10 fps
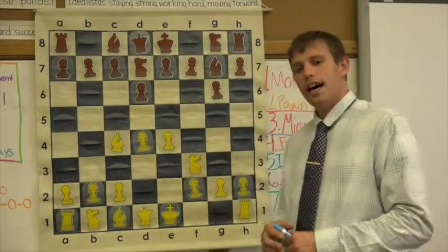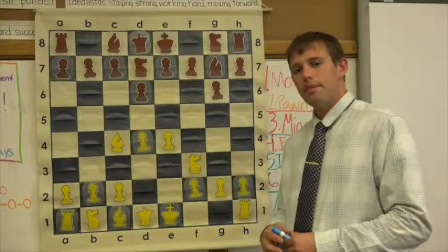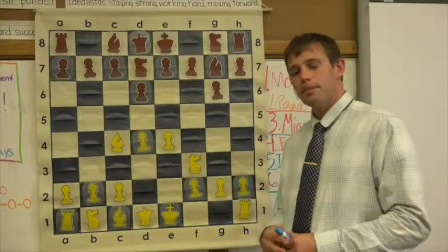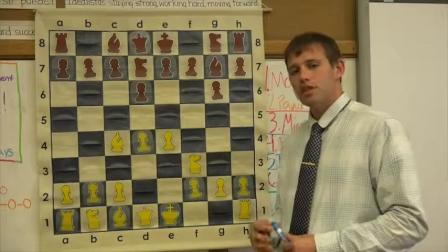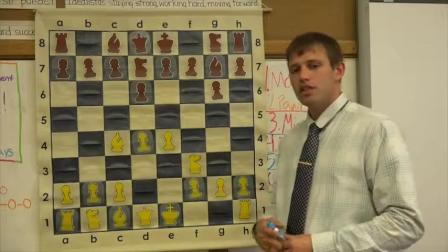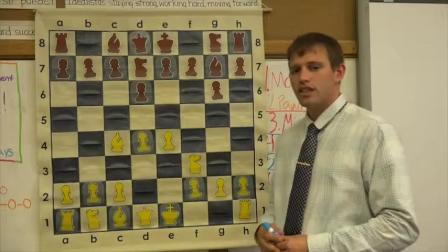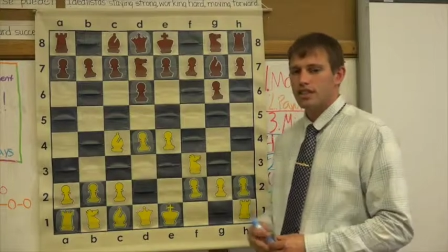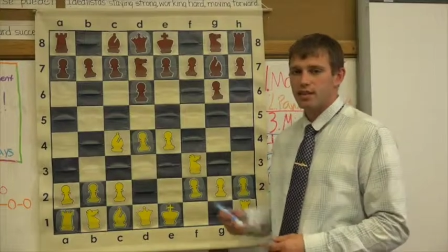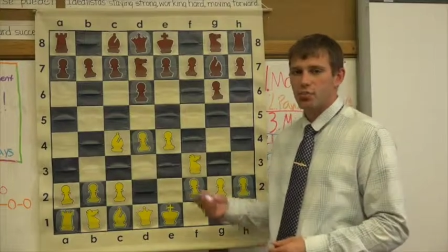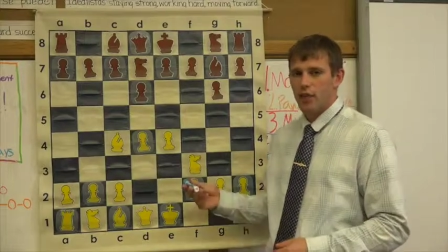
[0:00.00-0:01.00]
Positions
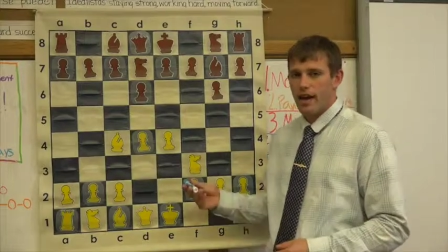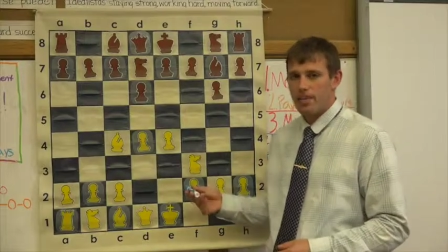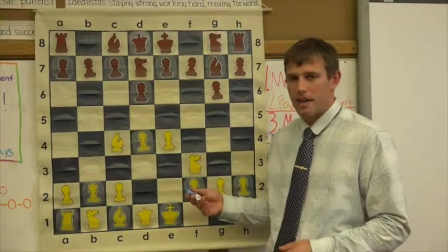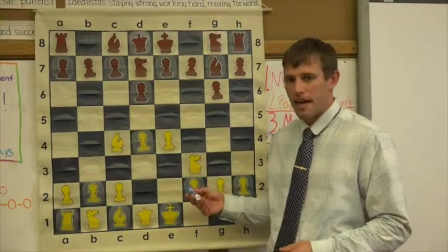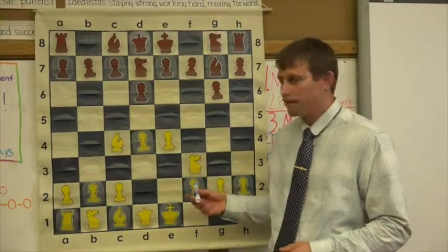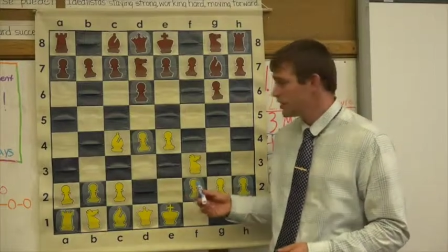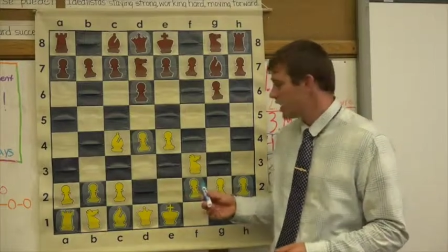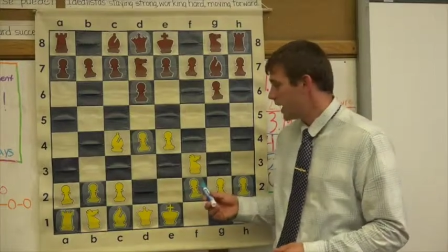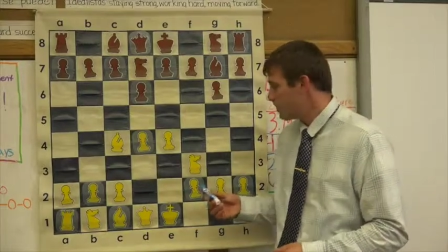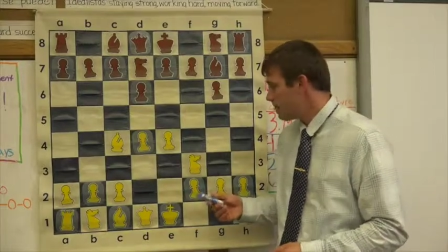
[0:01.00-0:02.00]
like this won't happen every
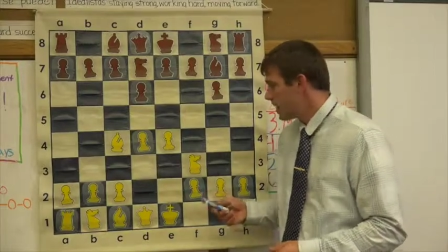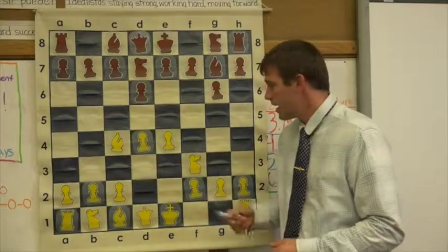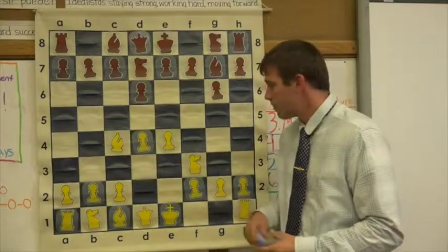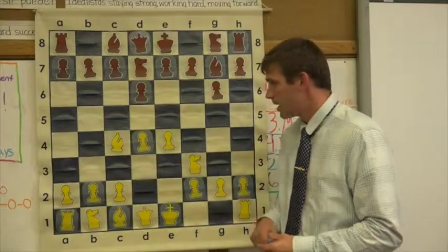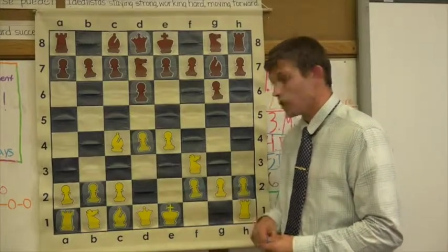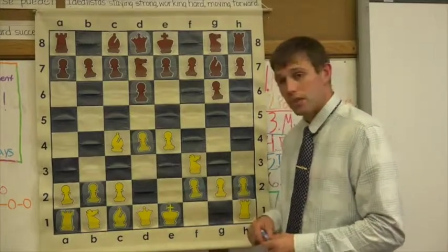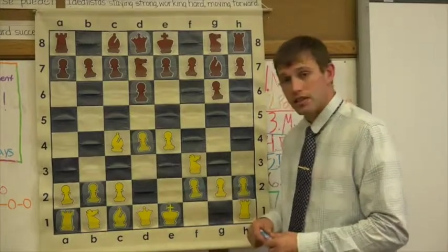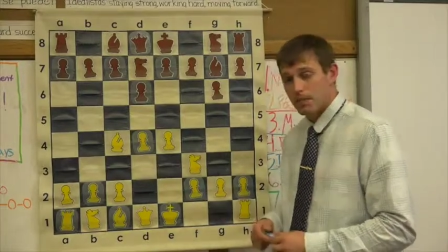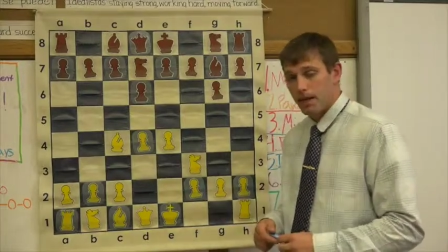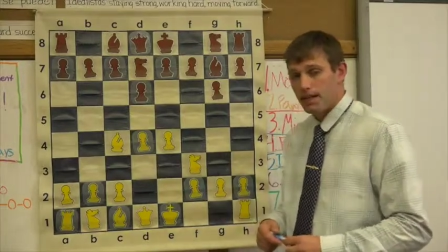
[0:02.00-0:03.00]
time, but you'll be
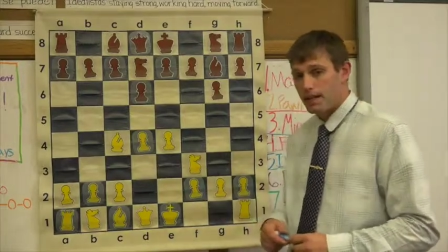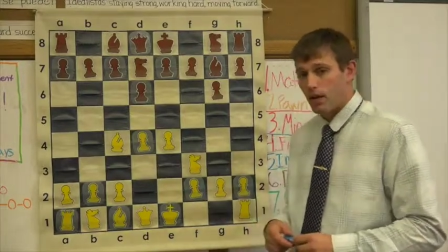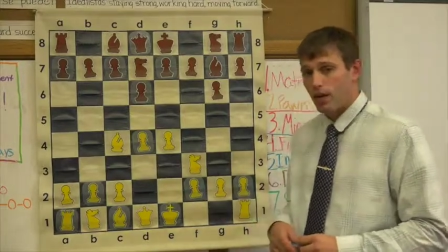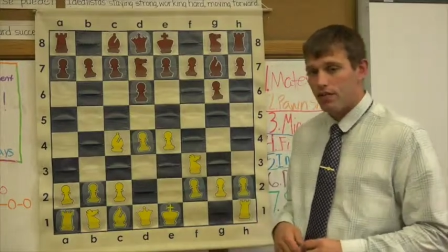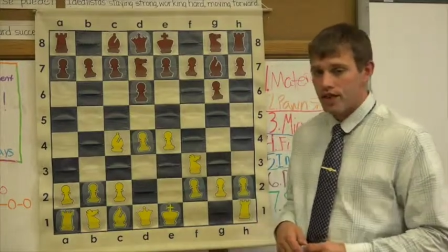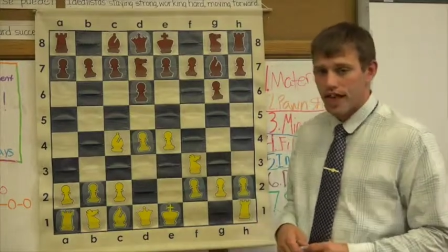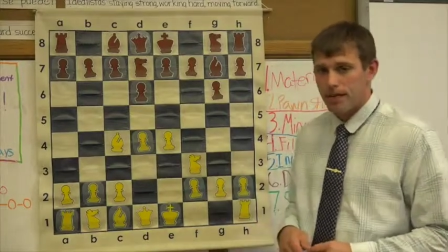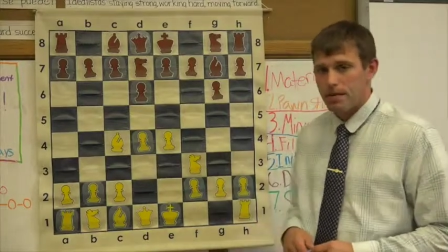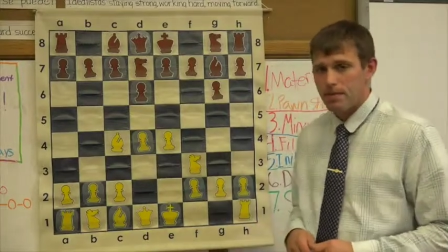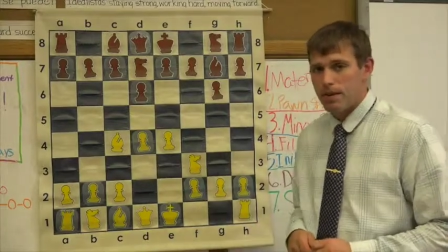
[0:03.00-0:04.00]
surprised how often they
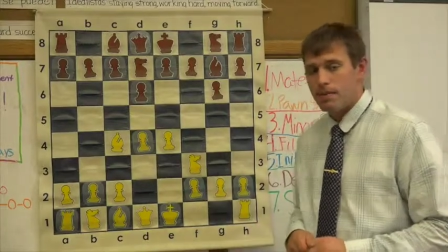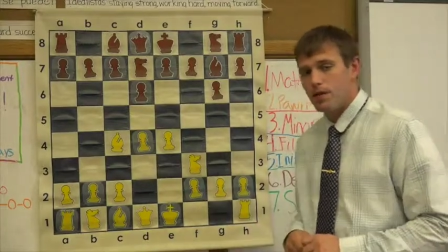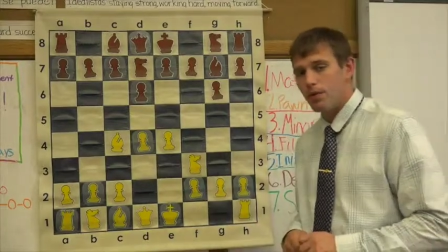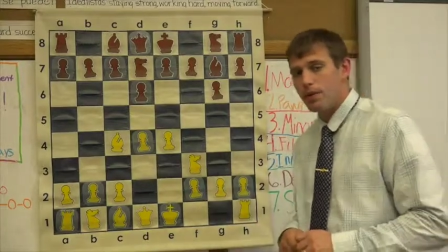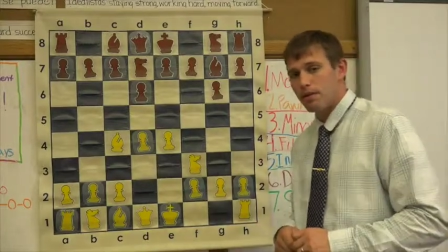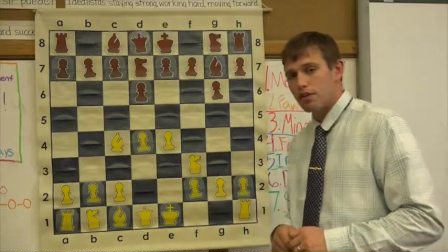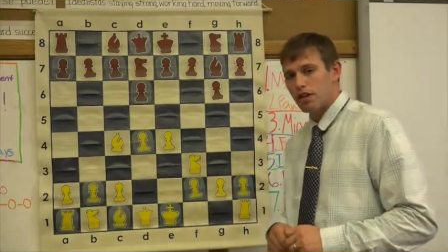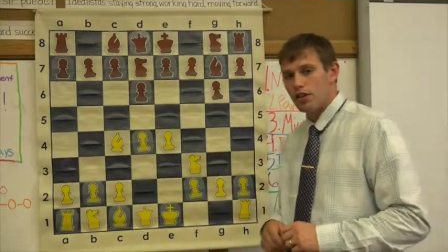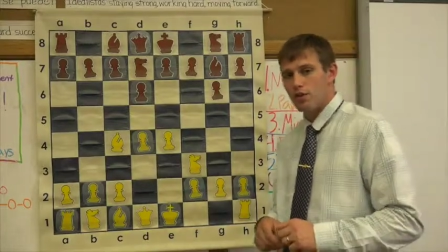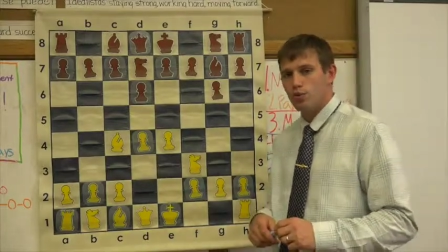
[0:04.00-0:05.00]
happen, and maybe you'll be able
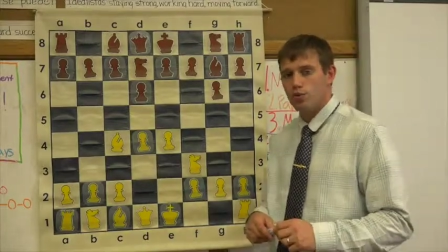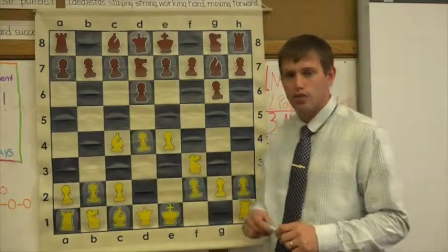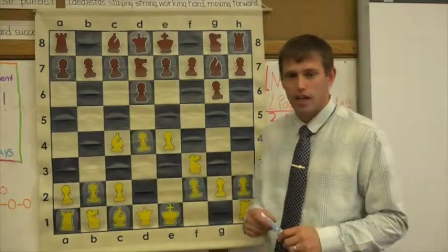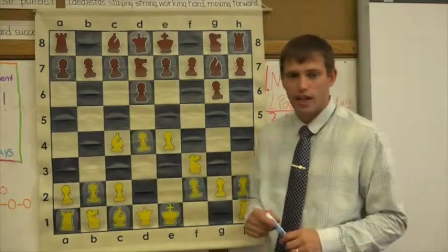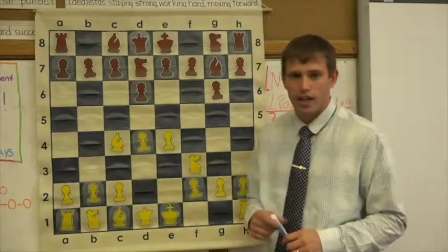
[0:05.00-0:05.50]
to use